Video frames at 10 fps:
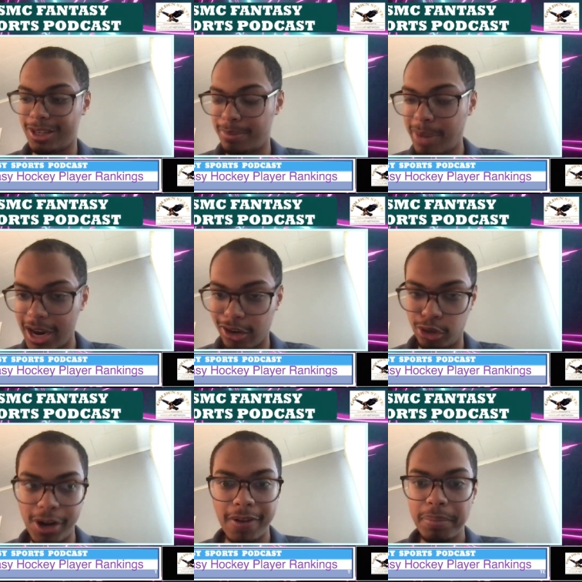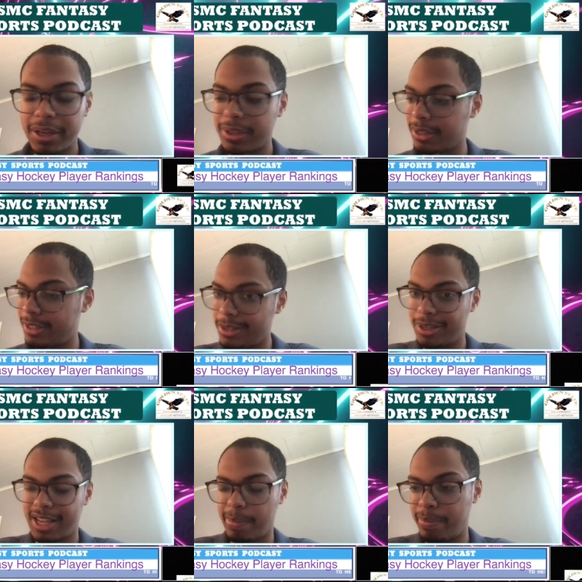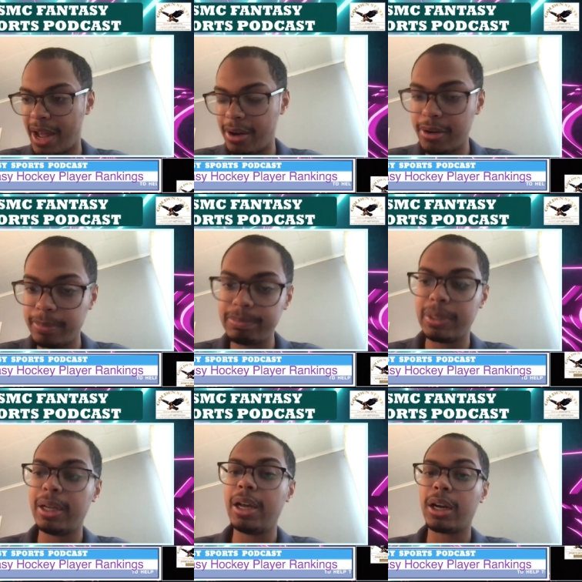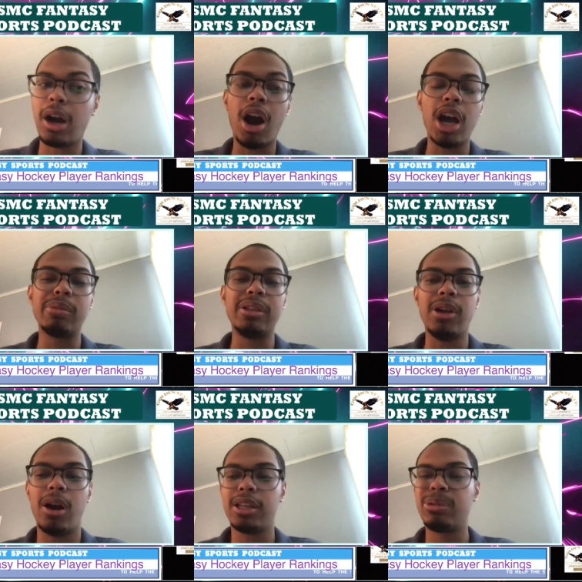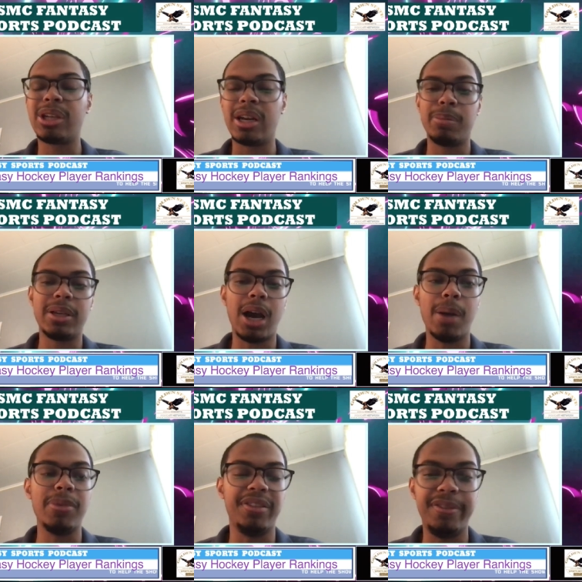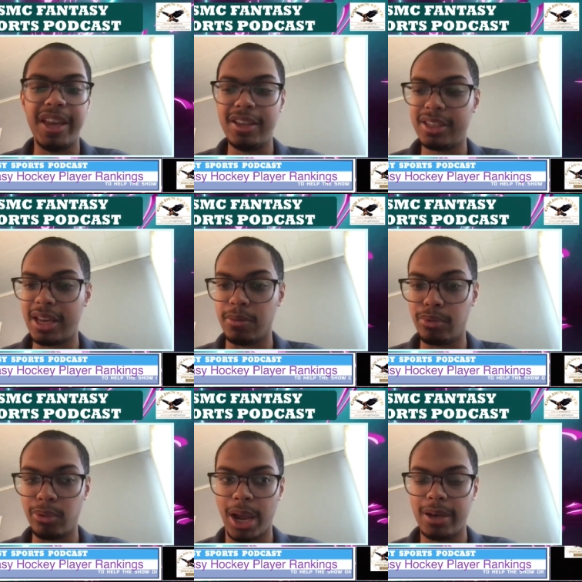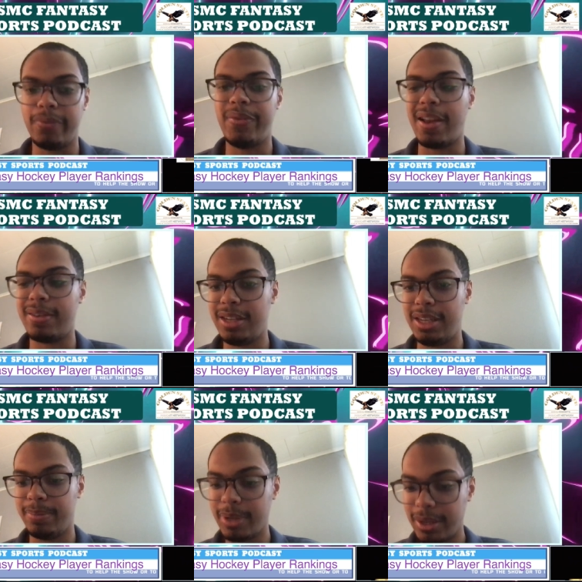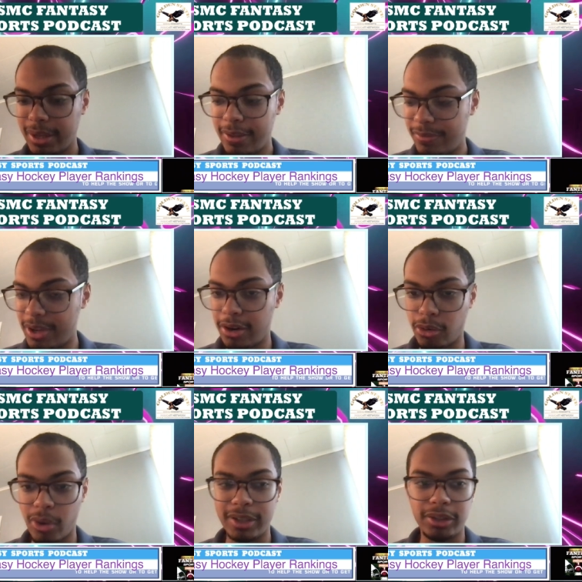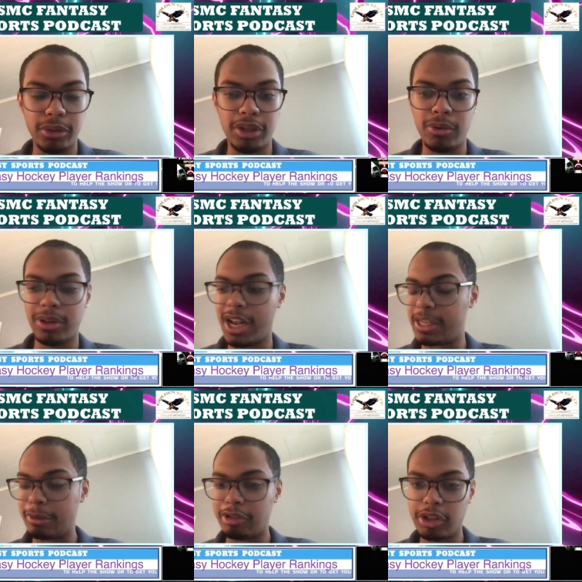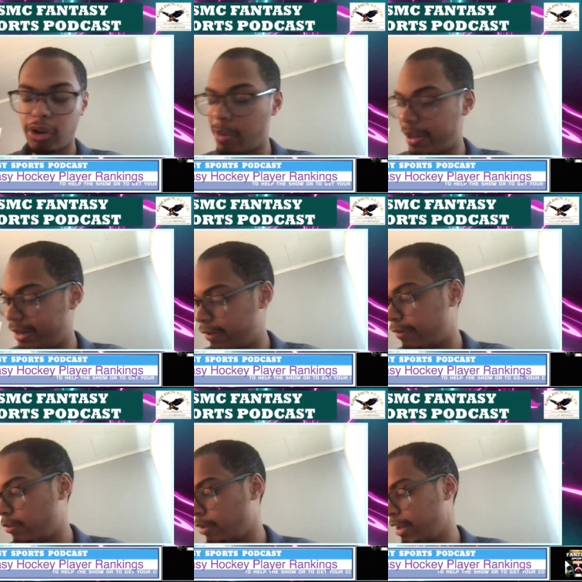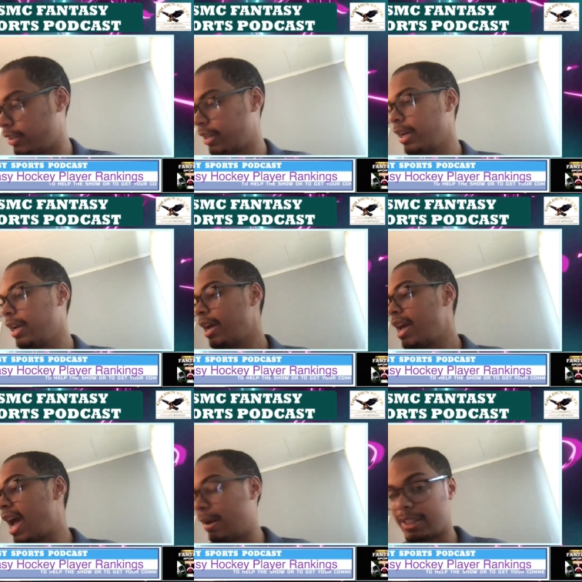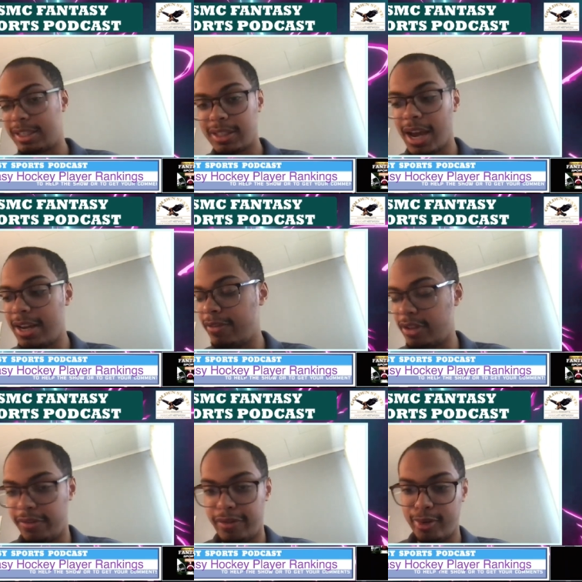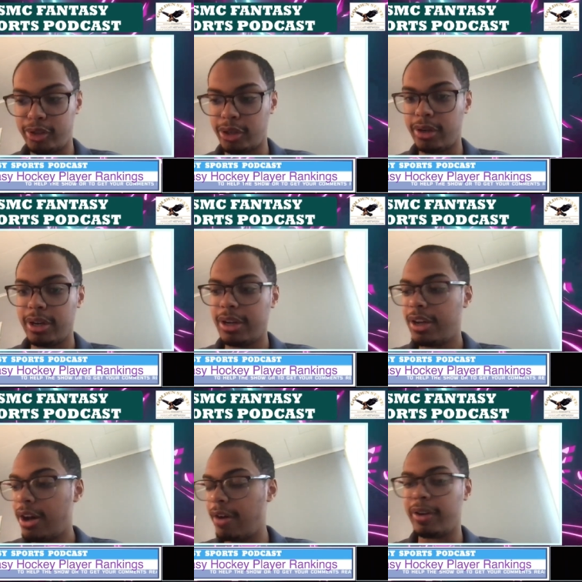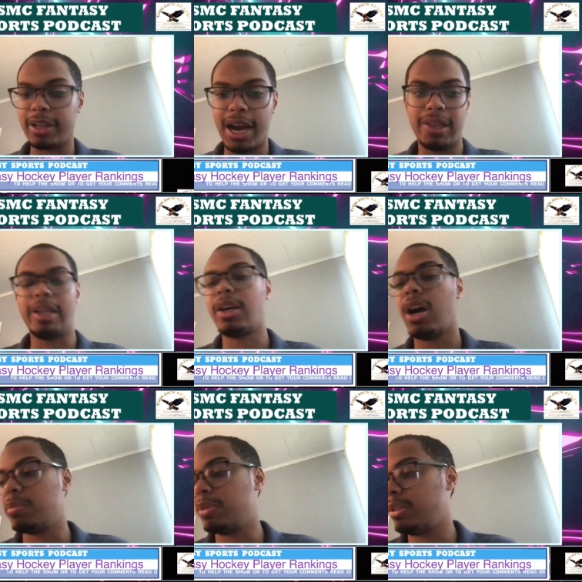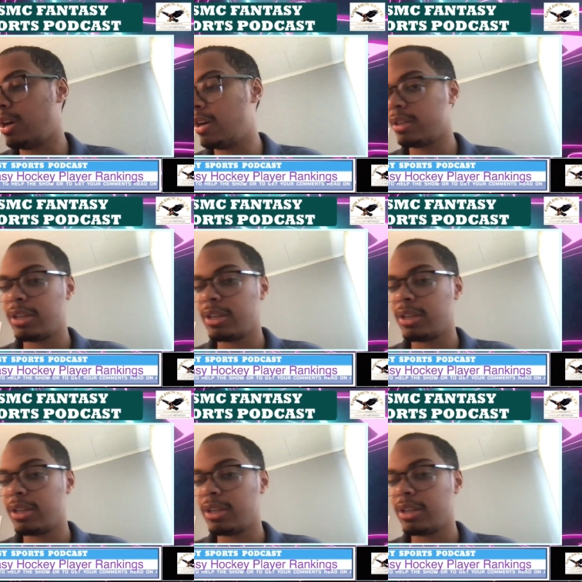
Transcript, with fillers: compile draft picks, continue to get better, Connor Bedard is going to become the face and brand of that team. They are going to utilize him in so many different ways. And I'm excited for the future of a guy like Connor Bedard